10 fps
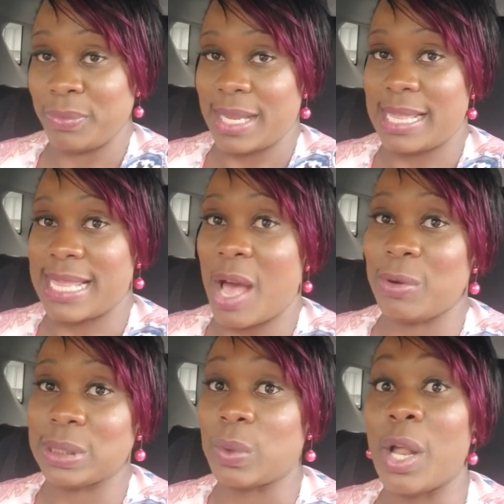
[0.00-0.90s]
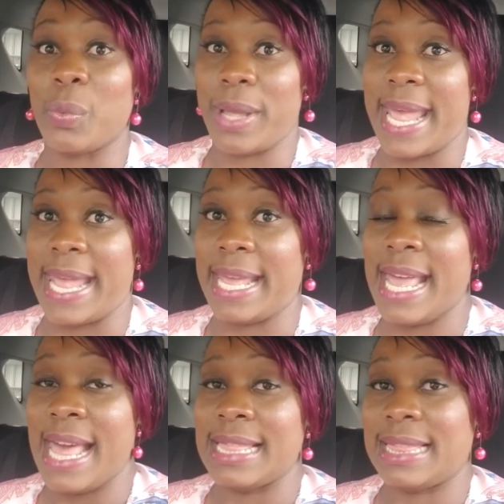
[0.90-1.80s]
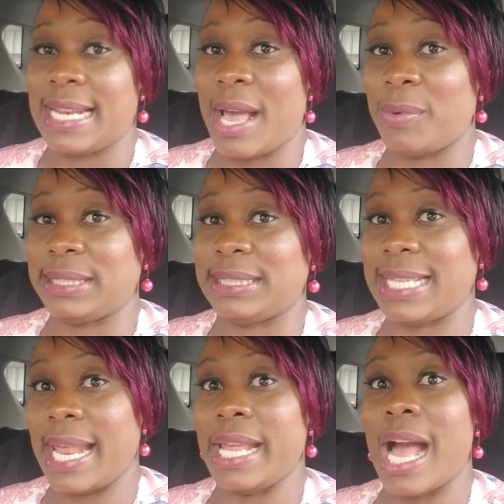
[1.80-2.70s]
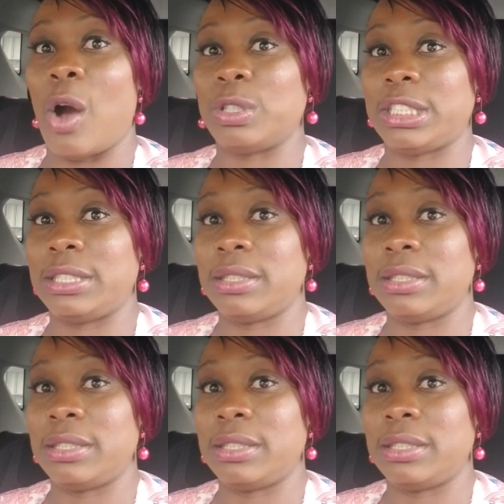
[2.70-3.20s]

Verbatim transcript: And that was one way that I was getting out